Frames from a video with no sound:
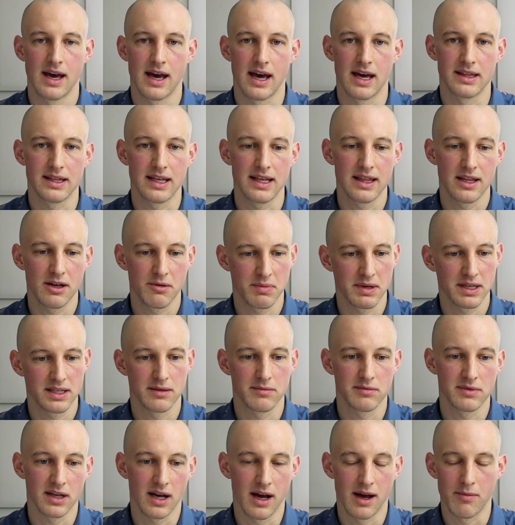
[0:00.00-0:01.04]
And then there'll be
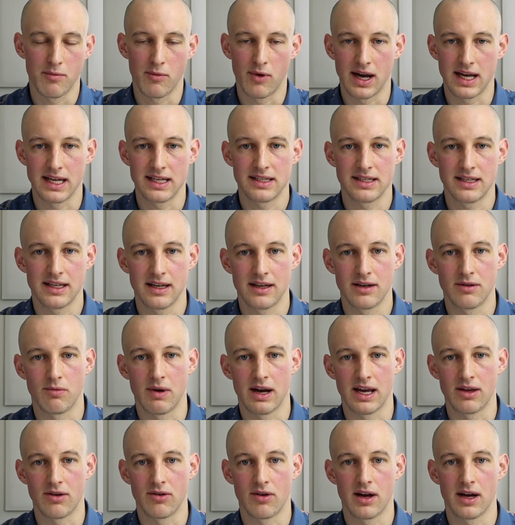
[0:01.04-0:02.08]
some time wasted
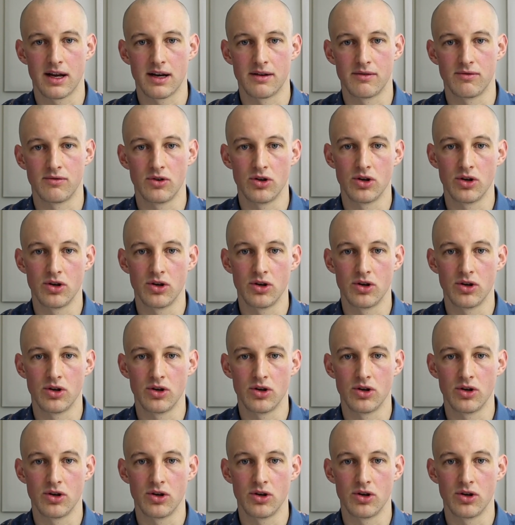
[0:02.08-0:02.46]
where you're kind of